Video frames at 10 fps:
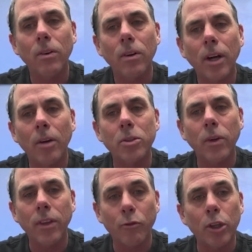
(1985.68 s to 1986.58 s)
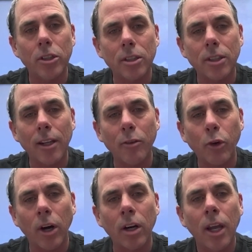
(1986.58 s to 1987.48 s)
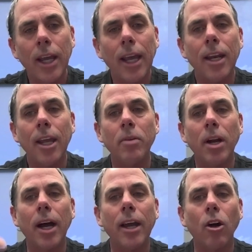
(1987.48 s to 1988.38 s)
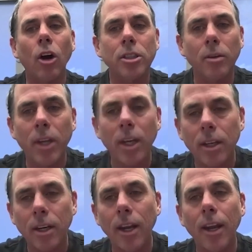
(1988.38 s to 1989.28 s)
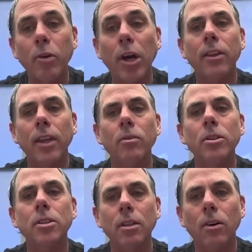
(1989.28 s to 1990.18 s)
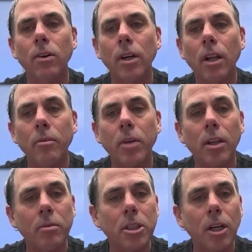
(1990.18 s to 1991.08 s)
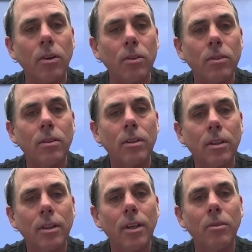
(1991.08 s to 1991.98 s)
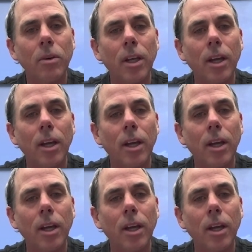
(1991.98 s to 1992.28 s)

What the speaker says: was with in Princess Island Park. And him and I, our Someday to Today back then was to go and climb Kilimanjaro. And we